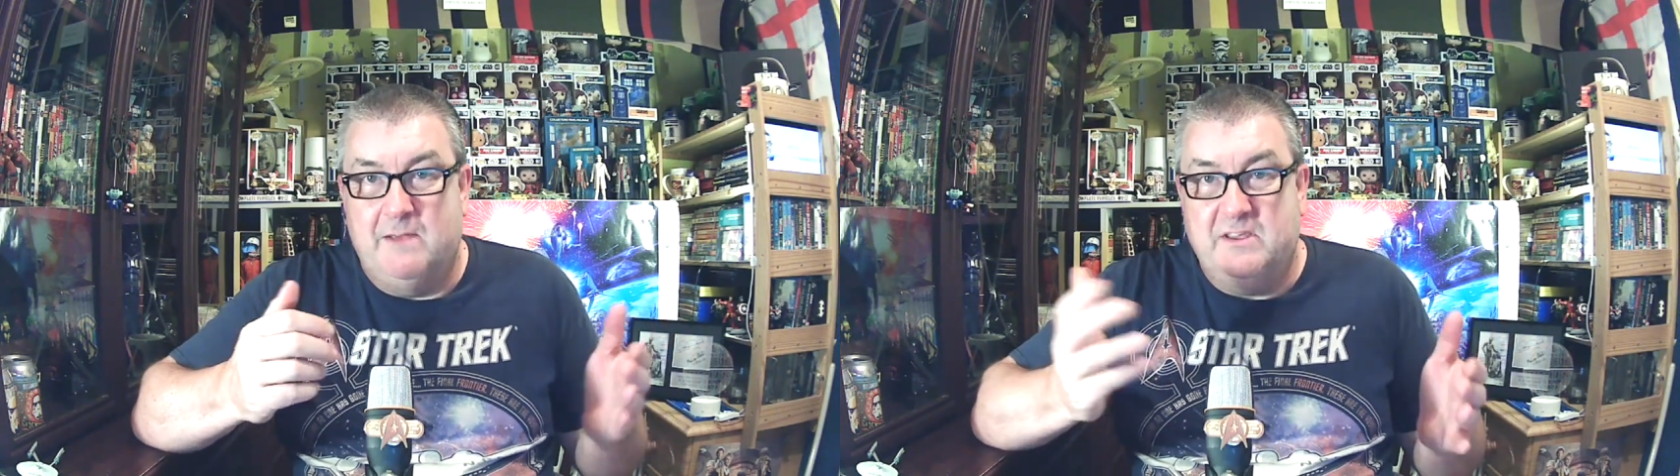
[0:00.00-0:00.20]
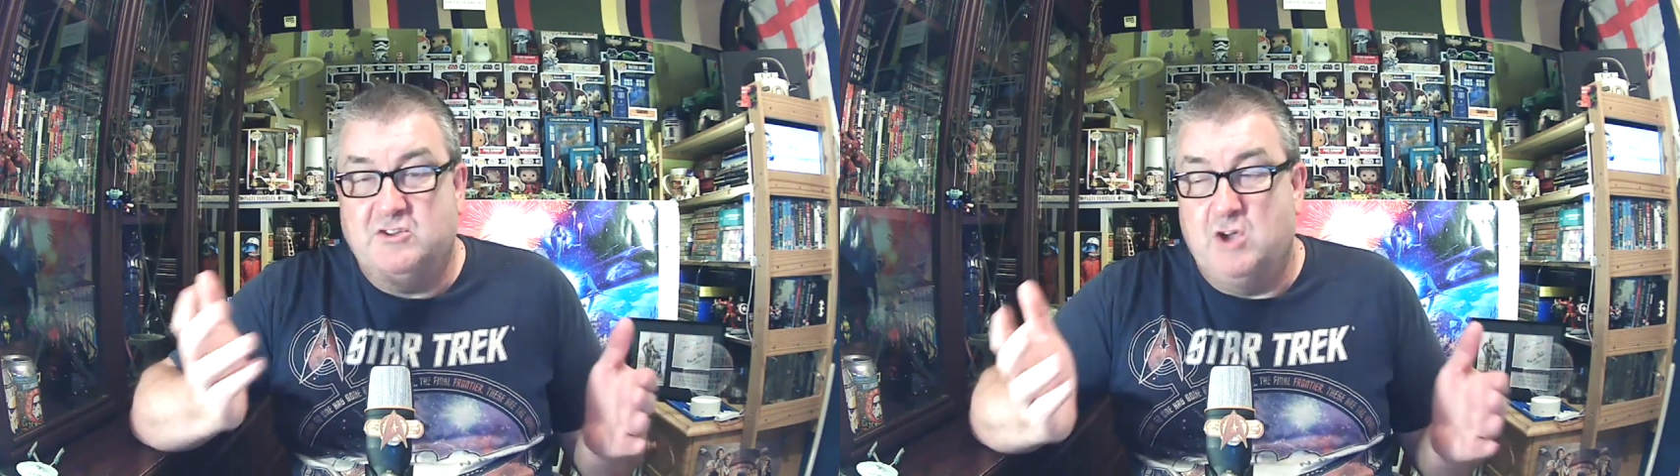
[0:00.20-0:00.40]

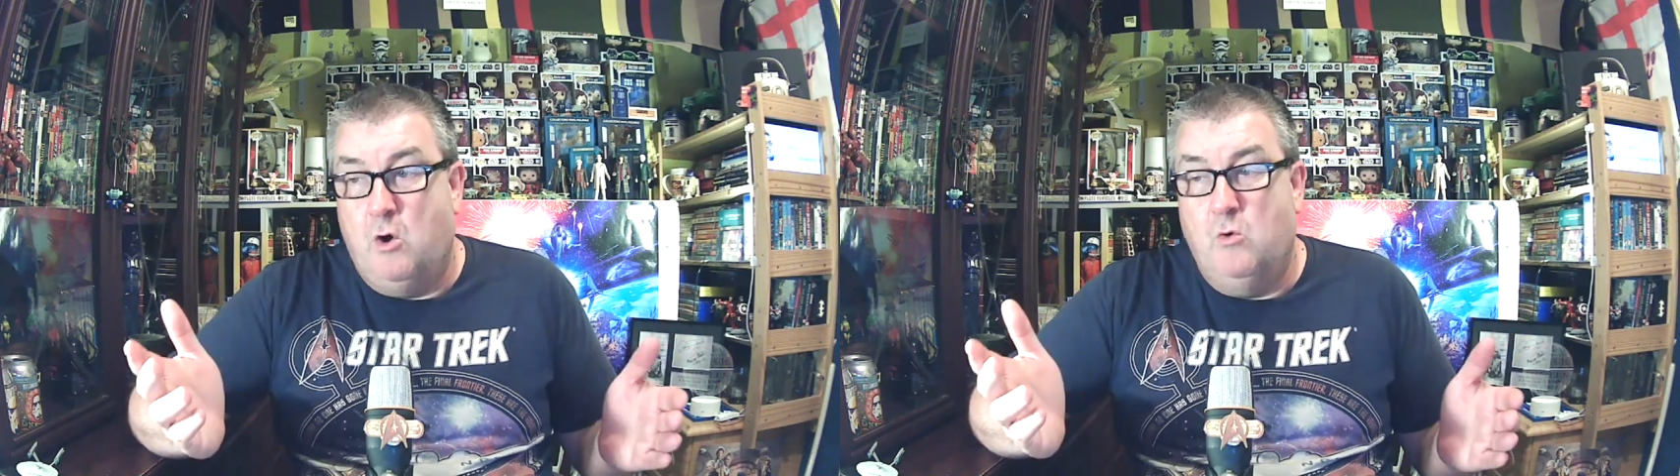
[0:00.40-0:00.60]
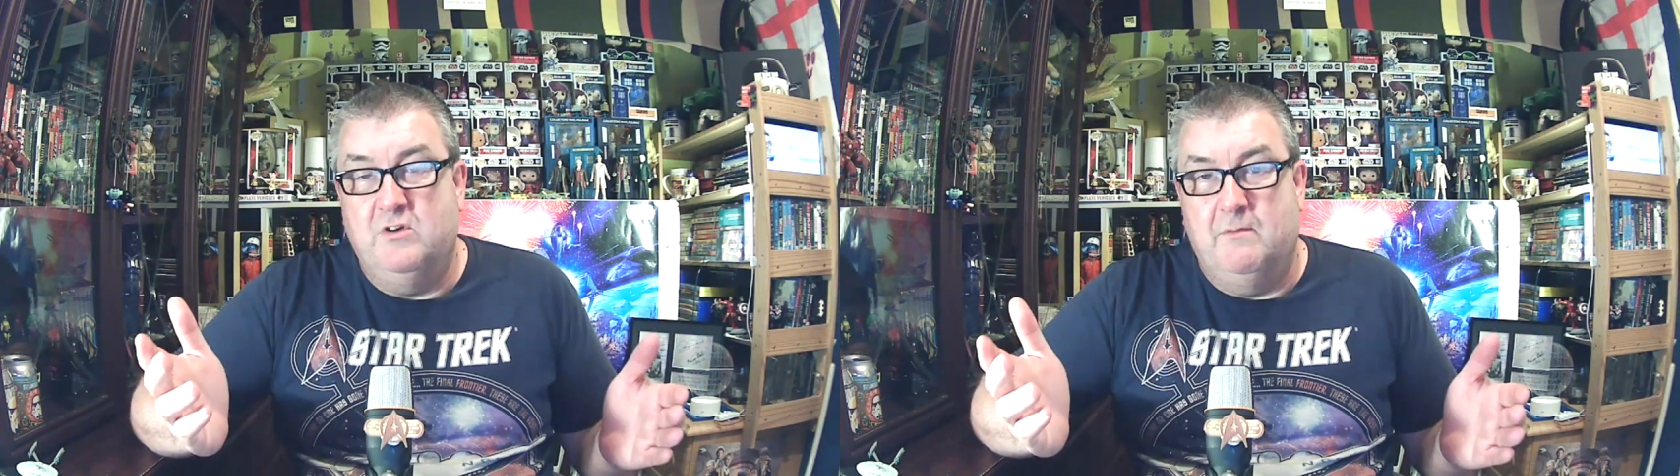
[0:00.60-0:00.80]
been
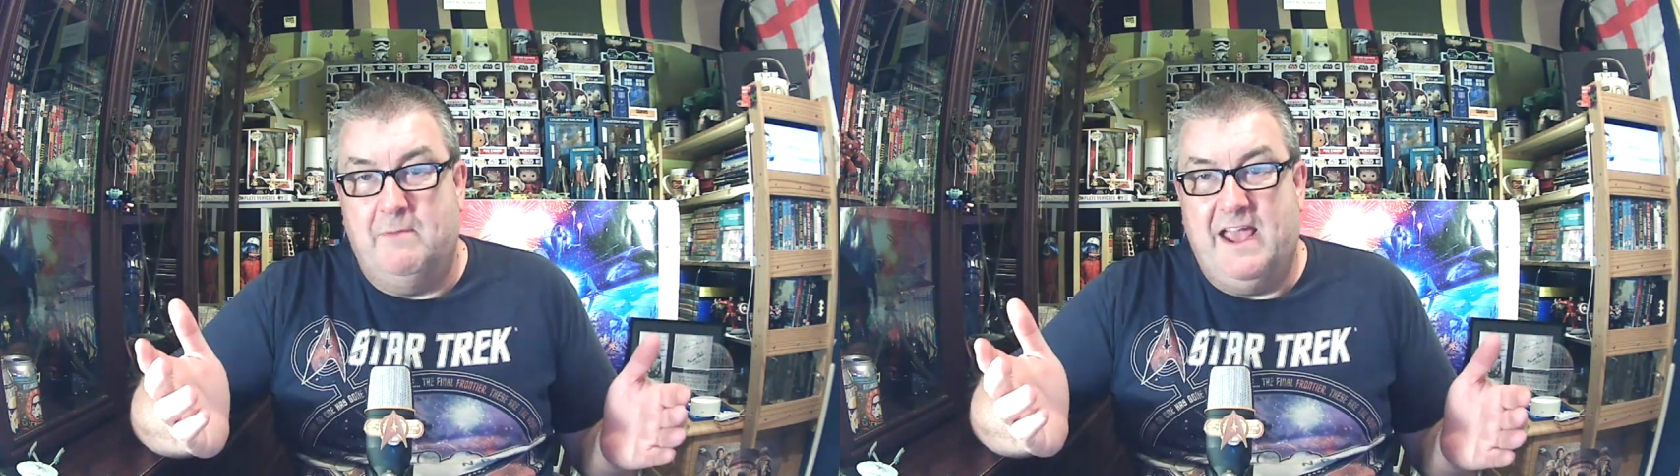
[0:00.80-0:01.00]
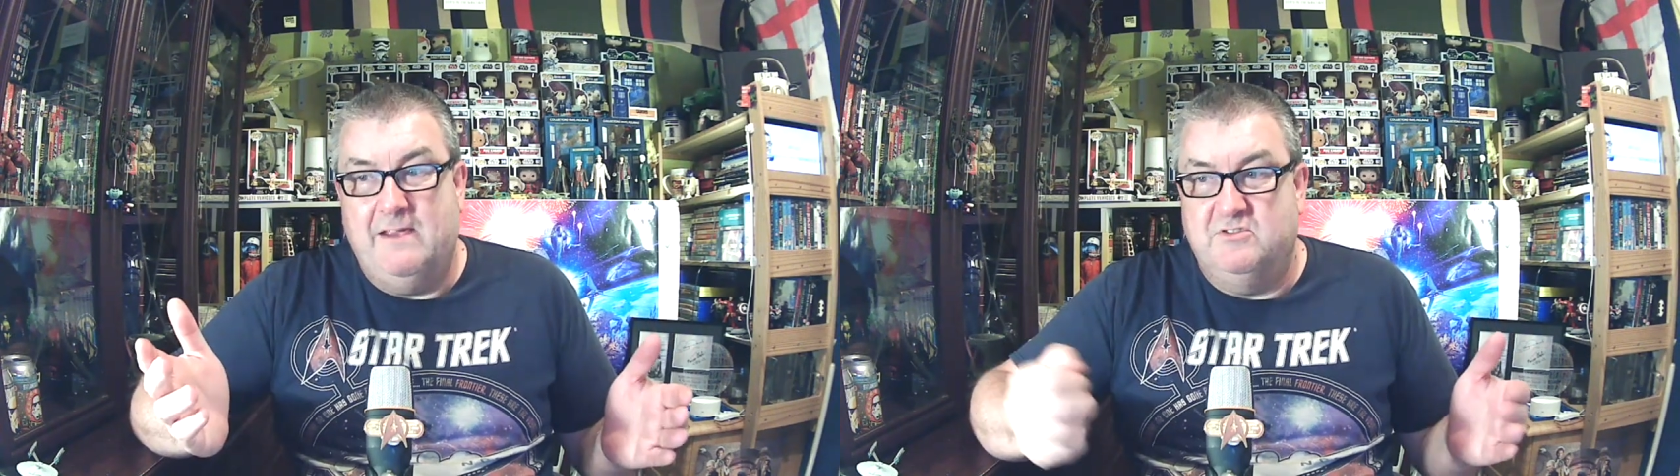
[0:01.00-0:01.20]
told
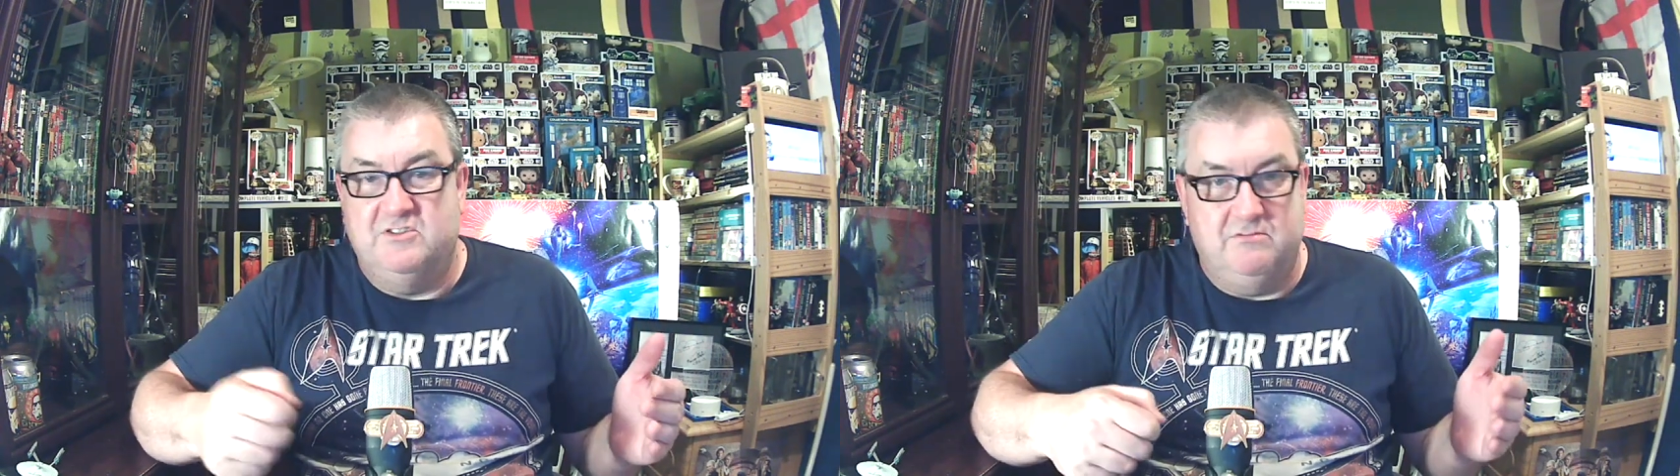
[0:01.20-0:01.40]
about